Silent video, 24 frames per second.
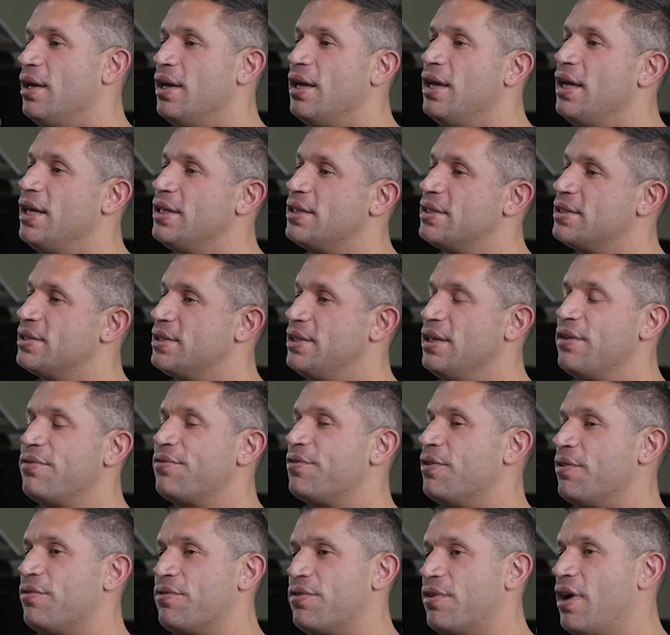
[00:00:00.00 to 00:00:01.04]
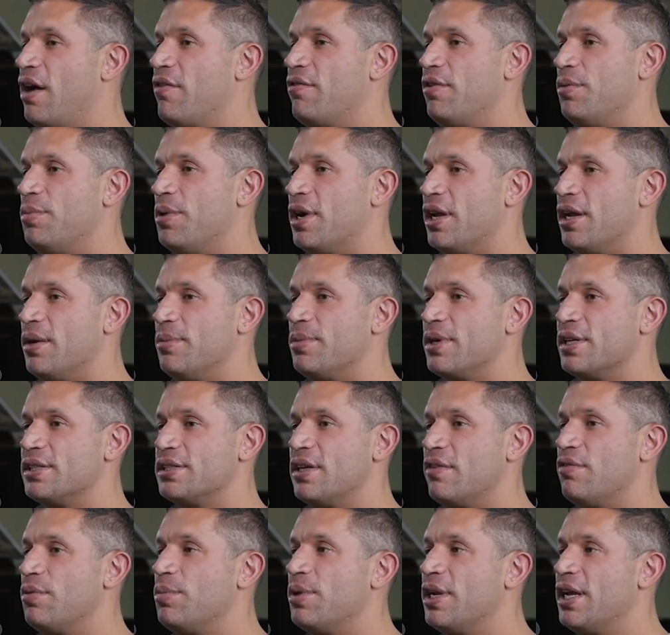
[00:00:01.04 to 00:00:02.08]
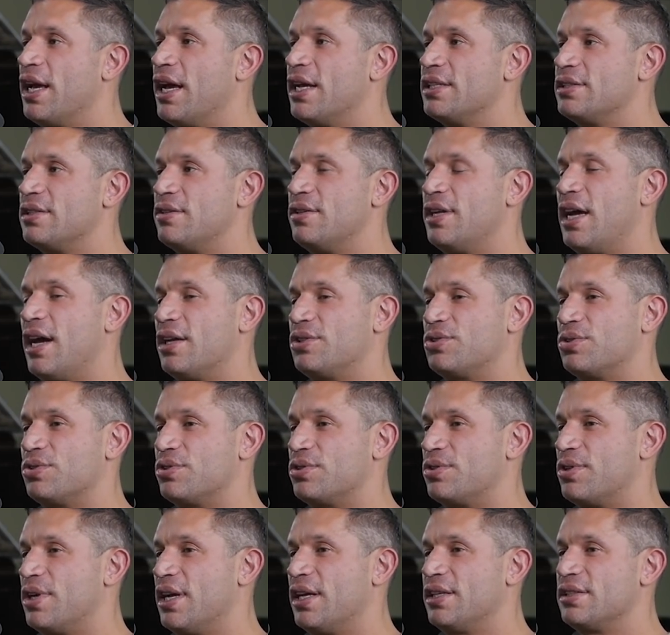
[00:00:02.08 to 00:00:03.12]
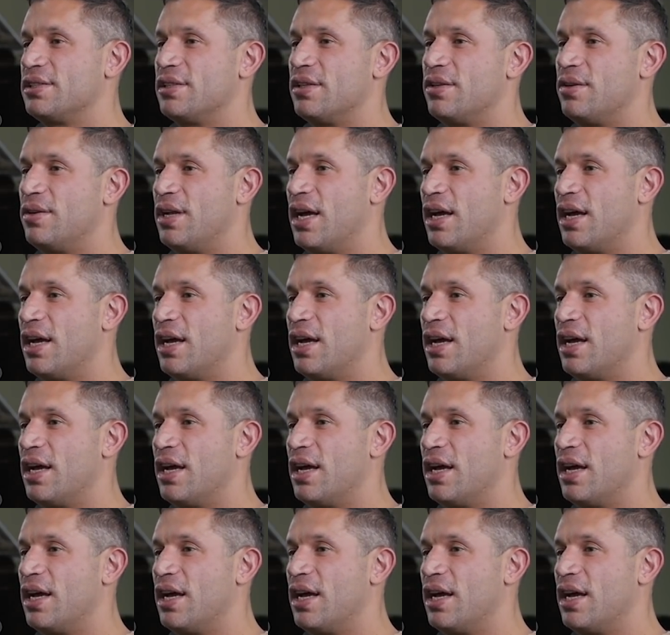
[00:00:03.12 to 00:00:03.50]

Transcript: it's different for everybody because everybody has their natural strengths and their